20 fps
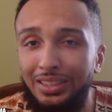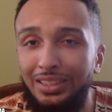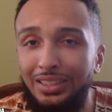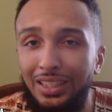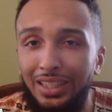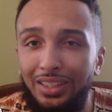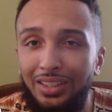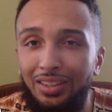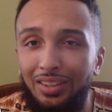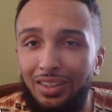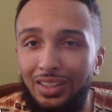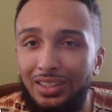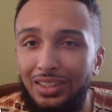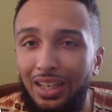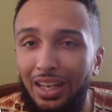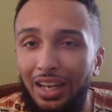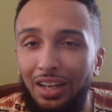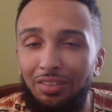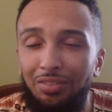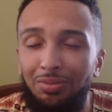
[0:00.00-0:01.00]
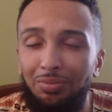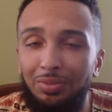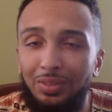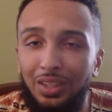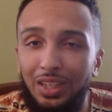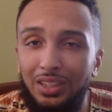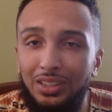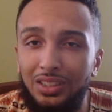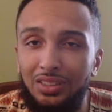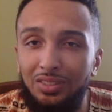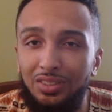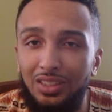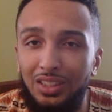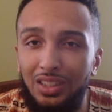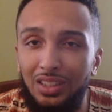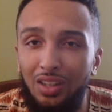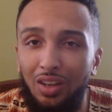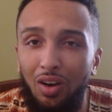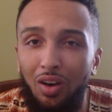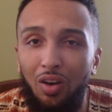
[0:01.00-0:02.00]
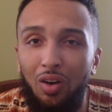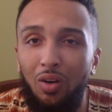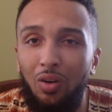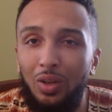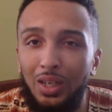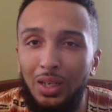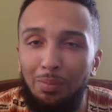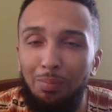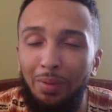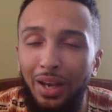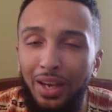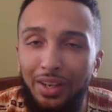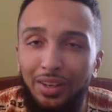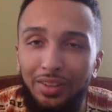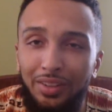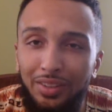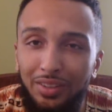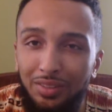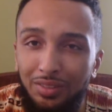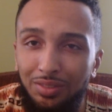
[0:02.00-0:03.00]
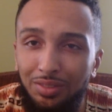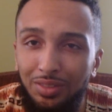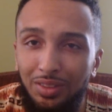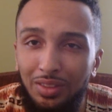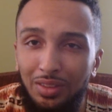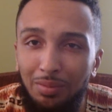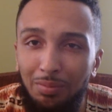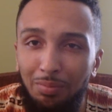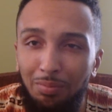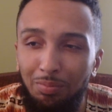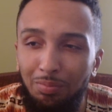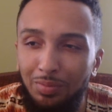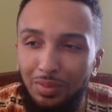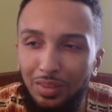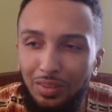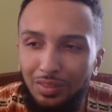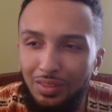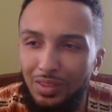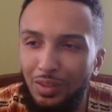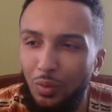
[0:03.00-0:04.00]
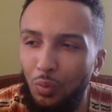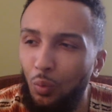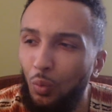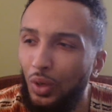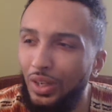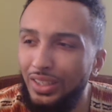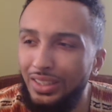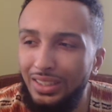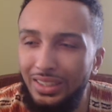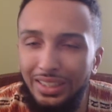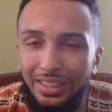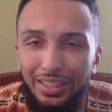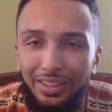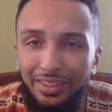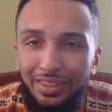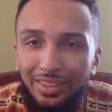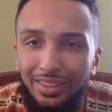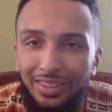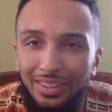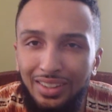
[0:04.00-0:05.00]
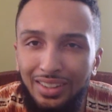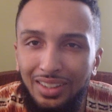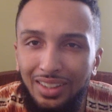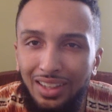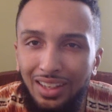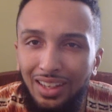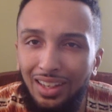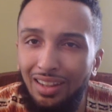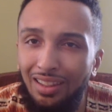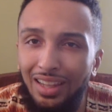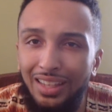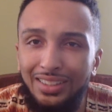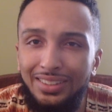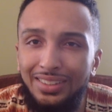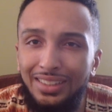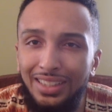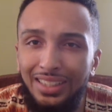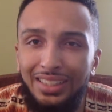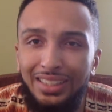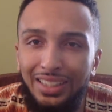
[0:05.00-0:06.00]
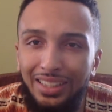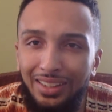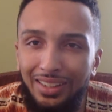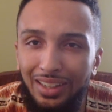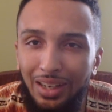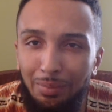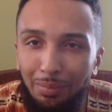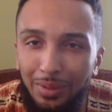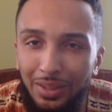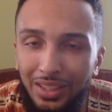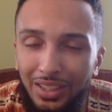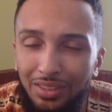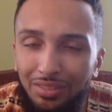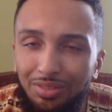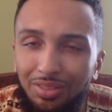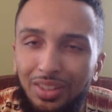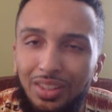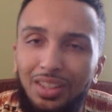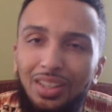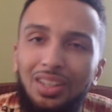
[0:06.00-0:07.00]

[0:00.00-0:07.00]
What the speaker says: contender aside from Gustafsson, all in a matter of 1 year, less than a year, I believe.